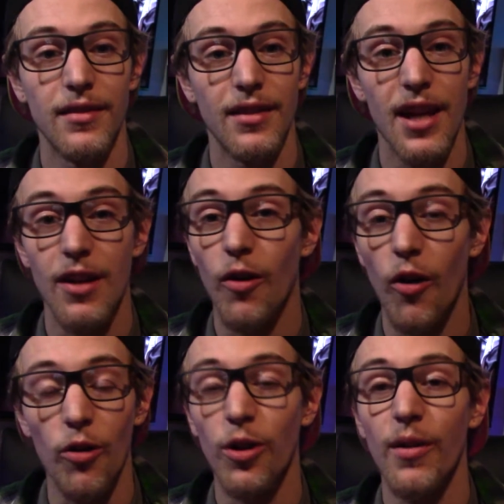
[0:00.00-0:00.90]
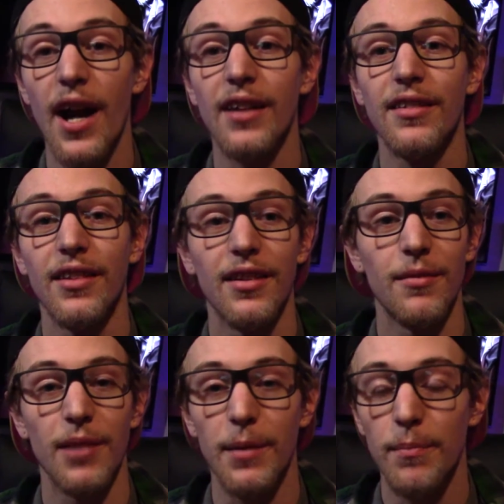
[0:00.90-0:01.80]
They all cracked
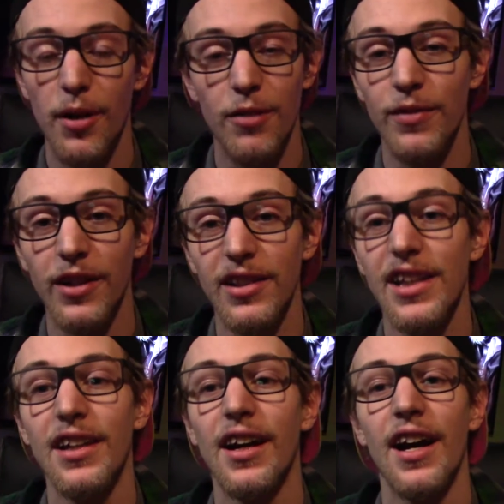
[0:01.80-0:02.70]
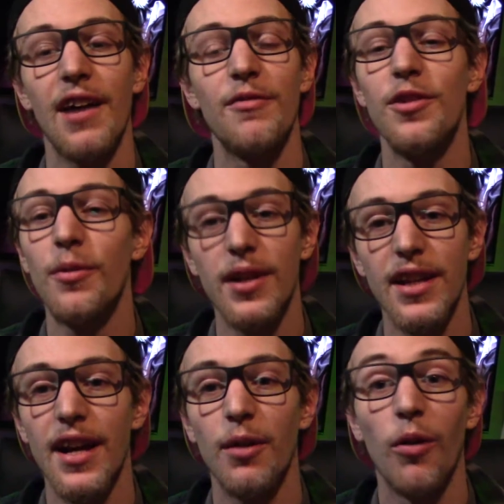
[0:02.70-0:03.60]
like perfectly. I have no
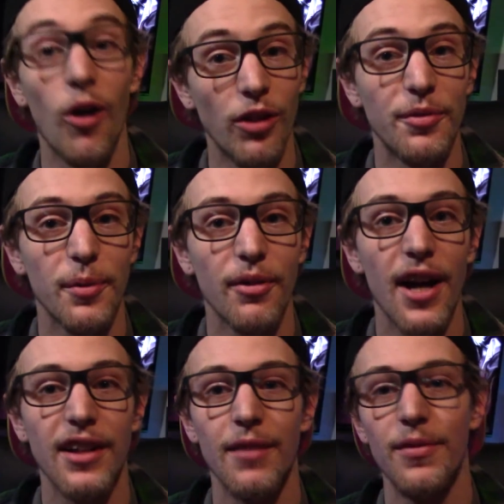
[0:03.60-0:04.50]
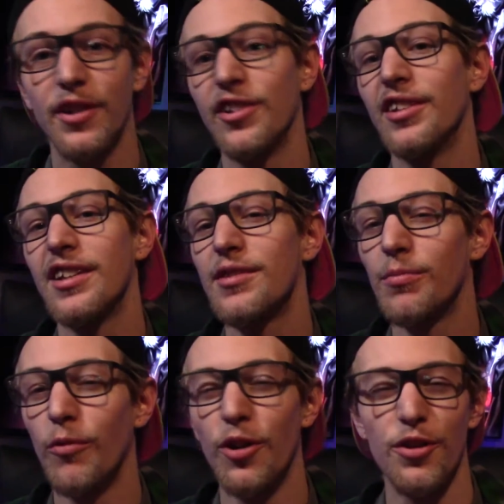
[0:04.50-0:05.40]
idea how all of them cracked. I figured at least
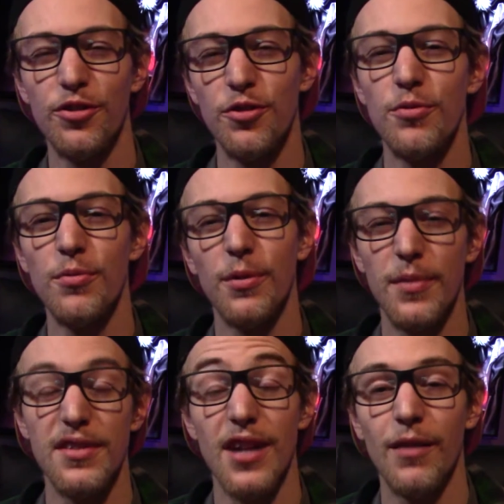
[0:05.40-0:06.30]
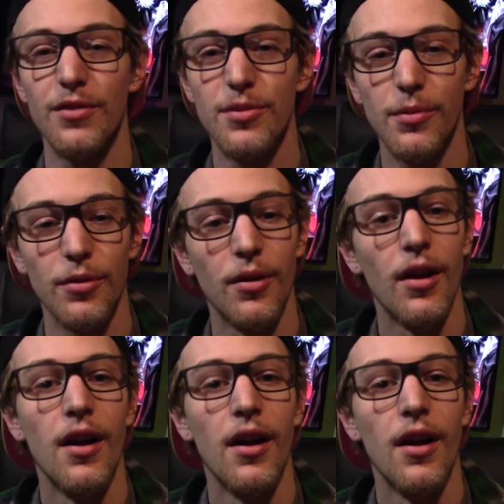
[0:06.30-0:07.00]
1 or 2 would be salvageable,